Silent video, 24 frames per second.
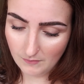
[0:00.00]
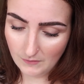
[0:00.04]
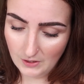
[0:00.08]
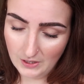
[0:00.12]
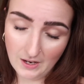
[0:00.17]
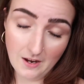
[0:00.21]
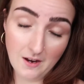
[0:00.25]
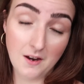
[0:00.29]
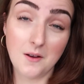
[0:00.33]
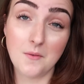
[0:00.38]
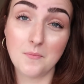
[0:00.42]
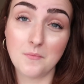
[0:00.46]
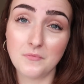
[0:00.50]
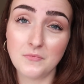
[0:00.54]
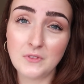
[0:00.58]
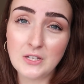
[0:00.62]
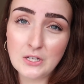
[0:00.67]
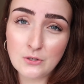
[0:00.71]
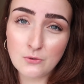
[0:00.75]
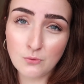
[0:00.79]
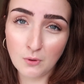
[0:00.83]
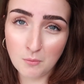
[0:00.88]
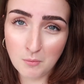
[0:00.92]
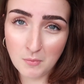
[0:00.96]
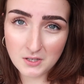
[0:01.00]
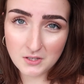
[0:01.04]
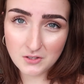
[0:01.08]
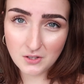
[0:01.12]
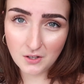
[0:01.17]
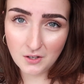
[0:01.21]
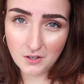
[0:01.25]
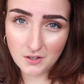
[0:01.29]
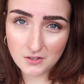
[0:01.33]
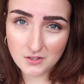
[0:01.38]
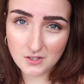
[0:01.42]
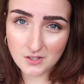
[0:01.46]
yeah, these were my
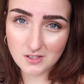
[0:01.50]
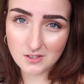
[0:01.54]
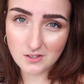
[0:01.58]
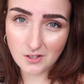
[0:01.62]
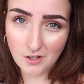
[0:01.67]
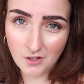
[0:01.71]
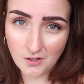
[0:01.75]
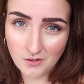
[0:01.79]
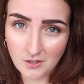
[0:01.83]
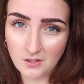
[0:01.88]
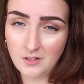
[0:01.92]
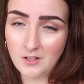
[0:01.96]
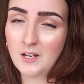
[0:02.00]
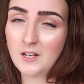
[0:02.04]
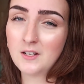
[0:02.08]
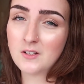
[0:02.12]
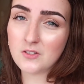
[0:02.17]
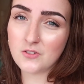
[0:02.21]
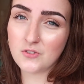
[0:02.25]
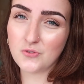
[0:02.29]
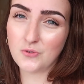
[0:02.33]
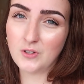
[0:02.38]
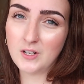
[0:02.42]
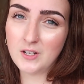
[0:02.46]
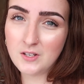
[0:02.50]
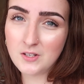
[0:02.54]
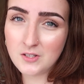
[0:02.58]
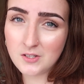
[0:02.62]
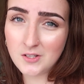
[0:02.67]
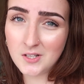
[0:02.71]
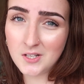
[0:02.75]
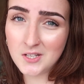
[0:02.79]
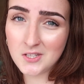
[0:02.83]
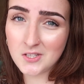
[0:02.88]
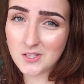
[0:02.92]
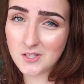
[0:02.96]
thoughts on the latest
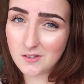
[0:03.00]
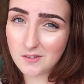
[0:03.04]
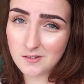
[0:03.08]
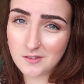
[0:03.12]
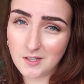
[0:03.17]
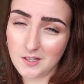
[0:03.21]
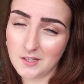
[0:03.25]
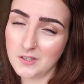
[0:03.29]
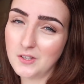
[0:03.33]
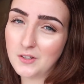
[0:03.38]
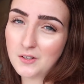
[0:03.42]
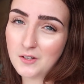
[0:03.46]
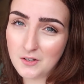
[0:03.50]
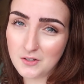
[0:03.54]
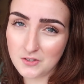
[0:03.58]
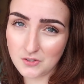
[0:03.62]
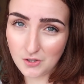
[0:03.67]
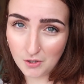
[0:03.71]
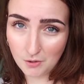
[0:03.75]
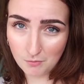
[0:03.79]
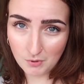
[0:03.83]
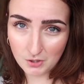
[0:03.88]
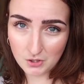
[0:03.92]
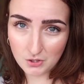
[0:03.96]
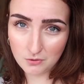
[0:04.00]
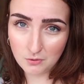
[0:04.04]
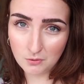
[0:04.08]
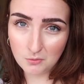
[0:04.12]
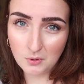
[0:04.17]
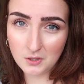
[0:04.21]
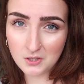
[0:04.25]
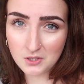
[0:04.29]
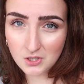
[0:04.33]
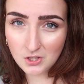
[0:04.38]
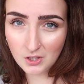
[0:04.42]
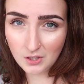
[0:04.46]
releases. Thank you guys so much for
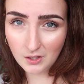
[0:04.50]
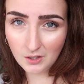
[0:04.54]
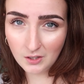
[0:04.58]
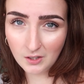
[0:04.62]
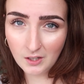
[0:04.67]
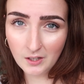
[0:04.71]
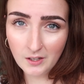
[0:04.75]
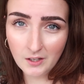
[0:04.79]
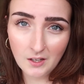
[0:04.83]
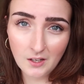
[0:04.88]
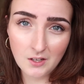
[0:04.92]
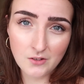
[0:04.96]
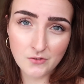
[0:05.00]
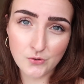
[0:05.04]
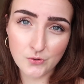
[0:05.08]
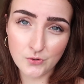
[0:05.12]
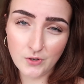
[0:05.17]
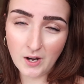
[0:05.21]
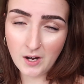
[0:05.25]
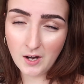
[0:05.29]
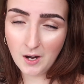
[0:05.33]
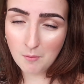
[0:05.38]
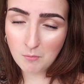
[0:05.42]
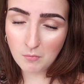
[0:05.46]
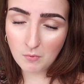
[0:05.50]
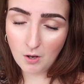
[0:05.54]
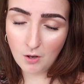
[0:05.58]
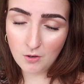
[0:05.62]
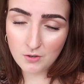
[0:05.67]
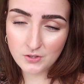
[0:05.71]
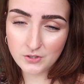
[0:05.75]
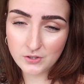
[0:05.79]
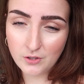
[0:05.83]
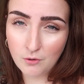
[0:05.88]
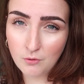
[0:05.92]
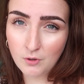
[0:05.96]
watching. Today I'm
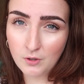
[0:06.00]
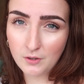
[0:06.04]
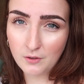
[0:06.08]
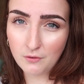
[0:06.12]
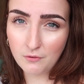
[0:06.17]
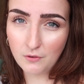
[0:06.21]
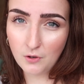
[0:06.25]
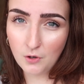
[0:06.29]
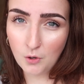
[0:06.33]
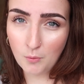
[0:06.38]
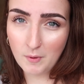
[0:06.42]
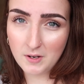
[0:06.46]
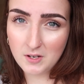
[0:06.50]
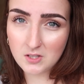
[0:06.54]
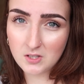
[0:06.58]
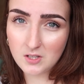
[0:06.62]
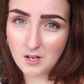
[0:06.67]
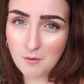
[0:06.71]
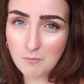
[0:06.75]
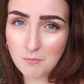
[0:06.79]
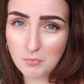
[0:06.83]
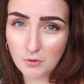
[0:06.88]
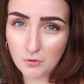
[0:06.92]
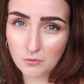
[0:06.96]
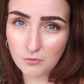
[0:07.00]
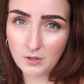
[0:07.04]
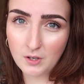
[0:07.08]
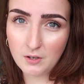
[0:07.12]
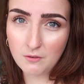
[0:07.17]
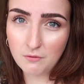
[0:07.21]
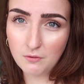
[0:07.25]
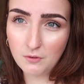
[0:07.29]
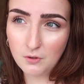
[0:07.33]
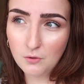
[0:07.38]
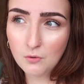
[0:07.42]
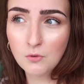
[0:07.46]
also gonna film a sample
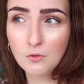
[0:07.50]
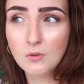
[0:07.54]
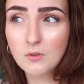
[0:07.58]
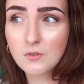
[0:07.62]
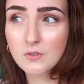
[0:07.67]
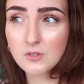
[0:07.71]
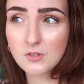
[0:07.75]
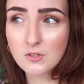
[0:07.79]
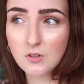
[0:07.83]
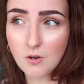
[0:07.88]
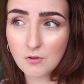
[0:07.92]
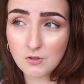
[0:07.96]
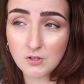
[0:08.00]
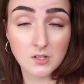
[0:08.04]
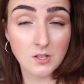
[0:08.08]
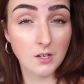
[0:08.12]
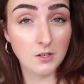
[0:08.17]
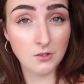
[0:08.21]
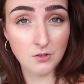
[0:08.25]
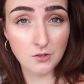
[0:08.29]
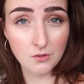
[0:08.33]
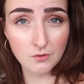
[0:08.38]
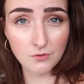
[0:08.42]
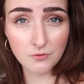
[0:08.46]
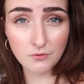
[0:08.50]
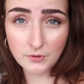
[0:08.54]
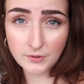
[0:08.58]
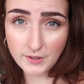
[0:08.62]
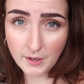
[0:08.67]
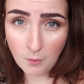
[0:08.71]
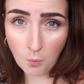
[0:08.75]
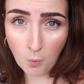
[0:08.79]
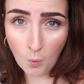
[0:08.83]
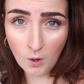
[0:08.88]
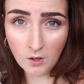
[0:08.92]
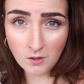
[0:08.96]
review, so stay tuned for
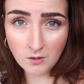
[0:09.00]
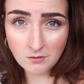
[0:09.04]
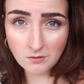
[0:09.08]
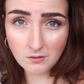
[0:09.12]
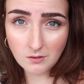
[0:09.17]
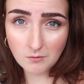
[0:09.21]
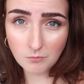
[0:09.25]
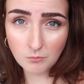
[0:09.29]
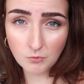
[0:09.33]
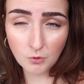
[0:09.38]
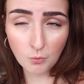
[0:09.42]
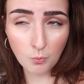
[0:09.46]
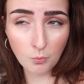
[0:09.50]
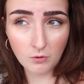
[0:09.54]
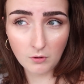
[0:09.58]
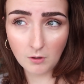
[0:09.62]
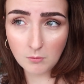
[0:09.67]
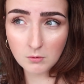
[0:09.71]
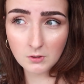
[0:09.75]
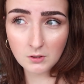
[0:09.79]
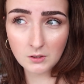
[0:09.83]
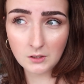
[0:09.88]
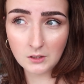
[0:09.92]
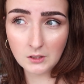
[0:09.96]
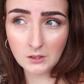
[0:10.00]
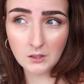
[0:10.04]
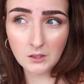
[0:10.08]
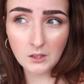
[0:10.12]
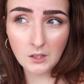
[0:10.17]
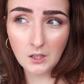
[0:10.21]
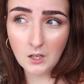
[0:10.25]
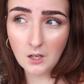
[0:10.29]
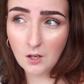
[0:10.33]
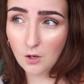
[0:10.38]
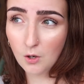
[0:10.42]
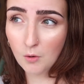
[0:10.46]
that one. We'll probably
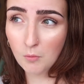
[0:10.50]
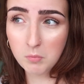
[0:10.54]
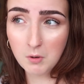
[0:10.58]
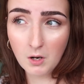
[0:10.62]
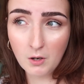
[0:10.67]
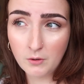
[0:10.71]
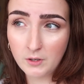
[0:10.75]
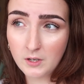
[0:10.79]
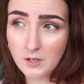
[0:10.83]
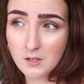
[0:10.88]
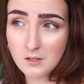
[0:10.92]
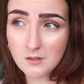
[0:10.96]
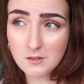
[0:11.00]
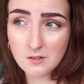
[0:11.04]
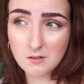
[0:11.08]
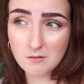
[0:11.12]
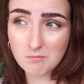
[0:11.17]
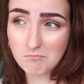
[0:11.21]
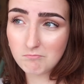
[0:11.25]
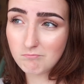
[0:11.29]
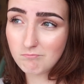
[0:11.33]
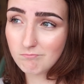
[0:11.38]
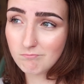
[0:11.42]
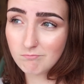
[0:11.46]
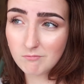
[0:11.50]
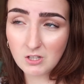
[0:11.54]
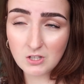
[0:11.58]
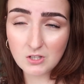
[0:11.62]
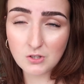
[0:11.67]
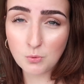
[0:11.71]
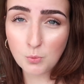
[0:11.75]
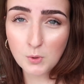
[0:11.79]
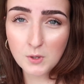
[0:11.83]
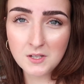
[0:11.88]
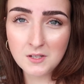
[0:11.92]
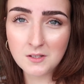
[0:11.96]
upload it
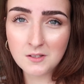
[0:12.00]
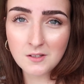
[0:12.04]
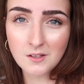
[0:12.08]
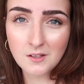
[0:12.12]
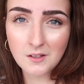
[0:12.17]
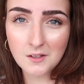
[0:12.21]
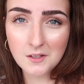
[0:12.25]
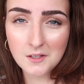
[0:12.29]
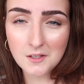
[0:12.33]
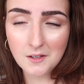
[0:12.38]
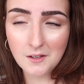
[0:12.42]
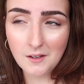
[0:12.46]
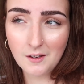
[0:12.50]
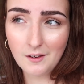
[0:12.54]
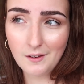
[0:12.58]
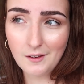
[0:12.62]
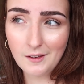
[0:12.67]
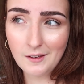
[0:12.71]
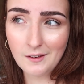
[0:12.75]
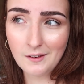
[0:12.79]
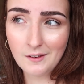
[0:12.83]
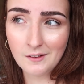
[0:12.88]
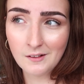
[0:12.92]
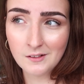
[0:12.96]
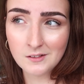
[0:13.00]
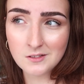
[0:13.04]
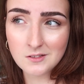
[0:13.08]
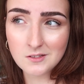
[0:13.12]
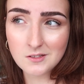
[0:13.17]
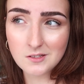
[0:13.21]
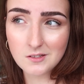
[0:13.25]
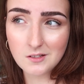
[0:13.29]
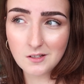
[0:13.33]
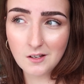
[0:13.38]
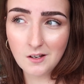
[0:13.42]
this week. And